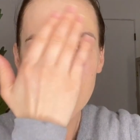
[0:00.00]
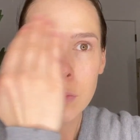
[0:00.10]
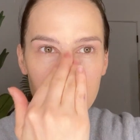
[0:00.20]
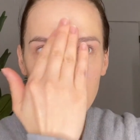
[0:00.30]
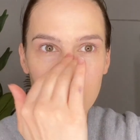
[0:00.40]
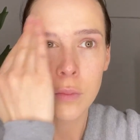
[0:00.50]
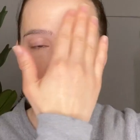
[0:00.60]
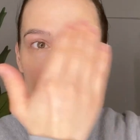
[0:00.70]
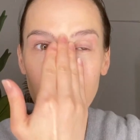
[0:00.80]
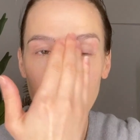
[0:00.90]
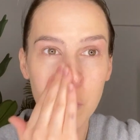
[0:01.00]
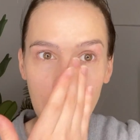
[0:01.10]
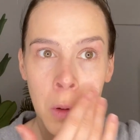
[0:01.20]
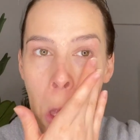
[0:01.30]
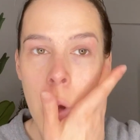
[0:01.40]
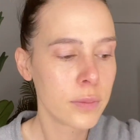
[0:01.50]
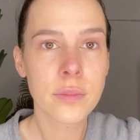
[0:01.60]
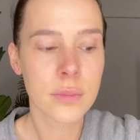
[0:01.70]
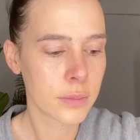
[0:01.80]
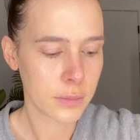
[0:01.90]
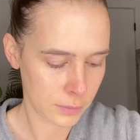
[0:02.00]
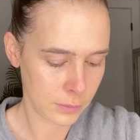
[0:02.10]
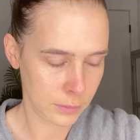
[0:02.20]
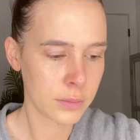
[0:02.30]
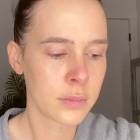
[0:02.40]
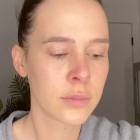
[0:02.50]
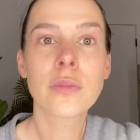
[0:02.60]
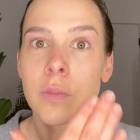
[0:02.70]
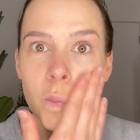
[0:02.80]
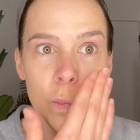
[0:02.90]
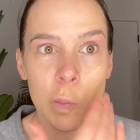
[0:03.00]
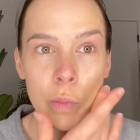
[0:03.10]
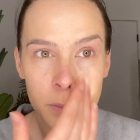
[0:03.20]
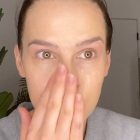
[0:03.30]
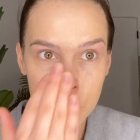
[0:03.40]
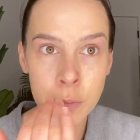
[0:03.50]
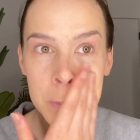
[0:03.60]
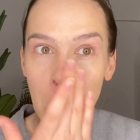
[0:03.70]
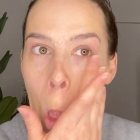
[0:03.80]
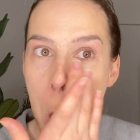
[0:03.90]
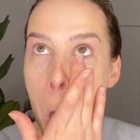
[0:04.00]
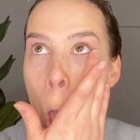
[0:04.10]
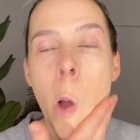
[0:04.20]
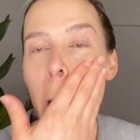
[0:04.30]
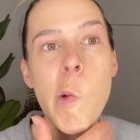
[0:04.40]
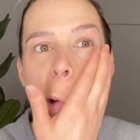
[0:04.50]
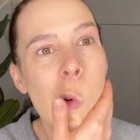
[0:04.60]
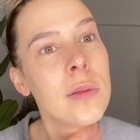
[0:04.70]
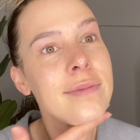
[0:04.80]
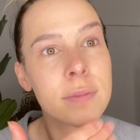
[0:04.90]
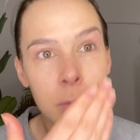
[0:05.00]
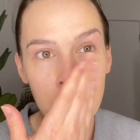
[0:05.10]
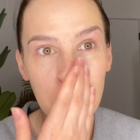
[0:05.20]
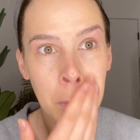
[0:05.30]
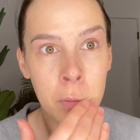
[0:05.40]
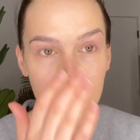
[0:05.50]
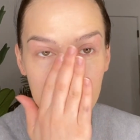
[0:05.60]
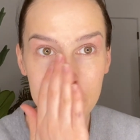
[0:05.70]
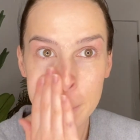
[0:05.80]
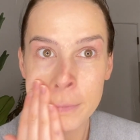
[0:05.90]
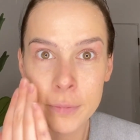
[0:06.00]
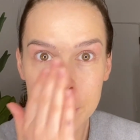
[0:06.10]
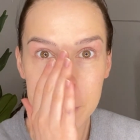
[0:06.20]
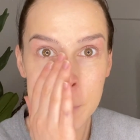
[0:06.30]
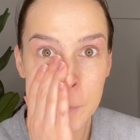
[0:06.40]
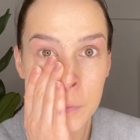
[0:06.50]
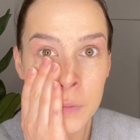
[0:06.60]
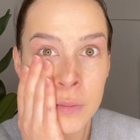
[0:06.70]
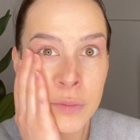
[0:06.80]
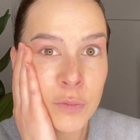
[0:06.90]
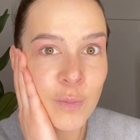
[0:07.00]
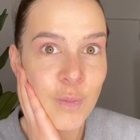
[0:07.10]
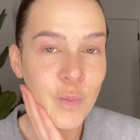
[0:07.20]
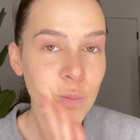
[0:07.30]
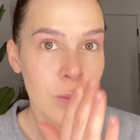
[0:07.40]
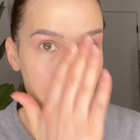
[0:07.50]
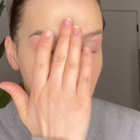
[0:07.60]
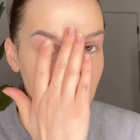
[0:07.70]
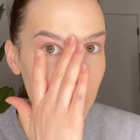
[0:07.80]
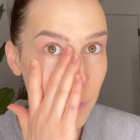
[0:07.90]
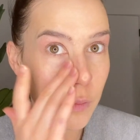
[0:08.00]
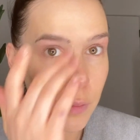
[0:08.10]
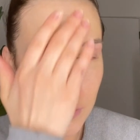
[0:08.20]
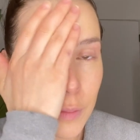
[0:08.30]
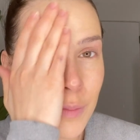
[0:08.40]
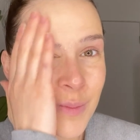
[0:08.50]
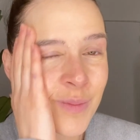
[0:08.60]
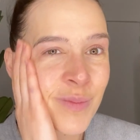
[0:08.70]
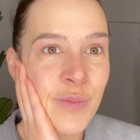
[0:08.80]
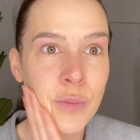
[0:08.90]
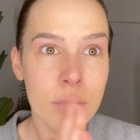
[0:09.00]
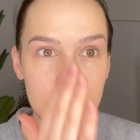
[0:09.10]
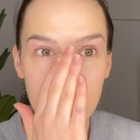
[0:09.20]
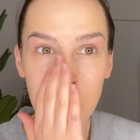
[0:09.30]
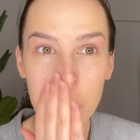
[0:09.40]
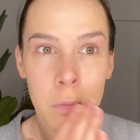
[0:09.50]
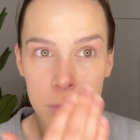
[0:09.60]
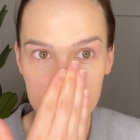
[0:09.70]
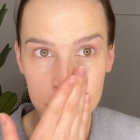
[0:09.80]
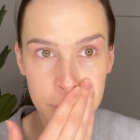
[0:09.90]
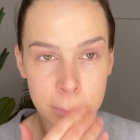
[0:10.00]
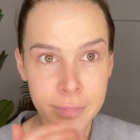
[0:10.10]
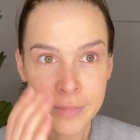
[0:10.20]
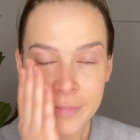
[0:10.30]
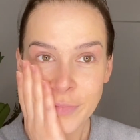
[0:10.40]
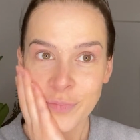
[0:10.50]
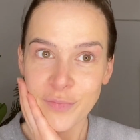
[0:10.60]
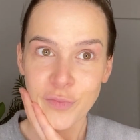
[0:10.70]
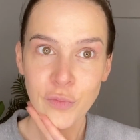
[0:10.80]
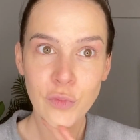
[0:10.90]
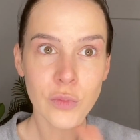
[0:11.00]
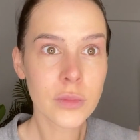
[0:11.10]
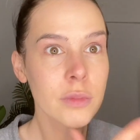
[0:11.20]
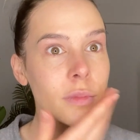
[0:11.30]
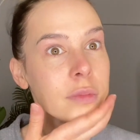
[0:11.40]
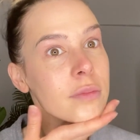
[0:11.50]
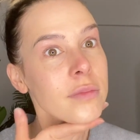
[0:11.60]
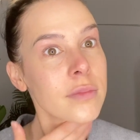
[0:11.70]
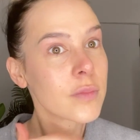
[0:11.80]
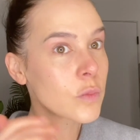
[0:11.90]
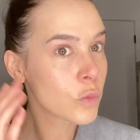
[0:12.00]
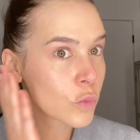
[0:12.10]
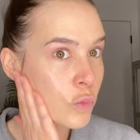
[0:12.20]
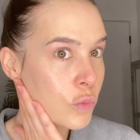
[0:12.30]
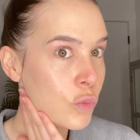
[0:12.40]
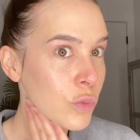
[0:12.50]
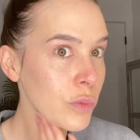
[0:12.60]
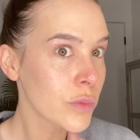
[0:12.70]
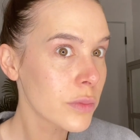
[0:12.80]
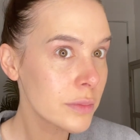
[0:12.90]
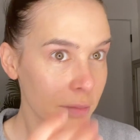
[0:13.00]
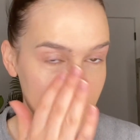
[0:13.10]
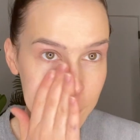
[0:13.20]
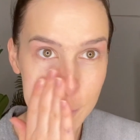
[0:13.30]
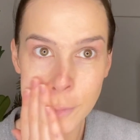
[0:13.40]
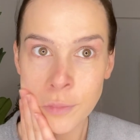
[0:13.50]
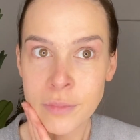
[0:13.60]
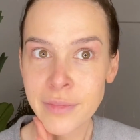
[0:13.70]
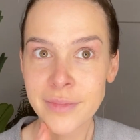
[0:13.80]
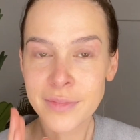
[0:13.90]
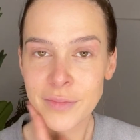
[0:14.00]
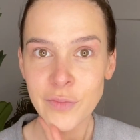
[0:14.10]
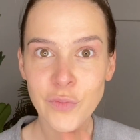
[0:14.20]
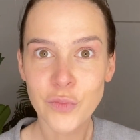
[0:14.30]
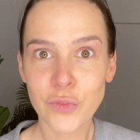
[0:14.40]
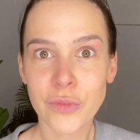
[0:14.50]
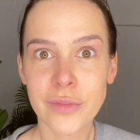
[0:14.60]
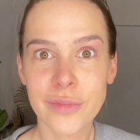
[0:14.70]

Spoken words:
a paint in a way, thinner. It's so weird to even say that. I always describe people or use that description when I'm describing it, but it does feel like a paint thinner almost consistency. Like it's not super creamy, yet it is a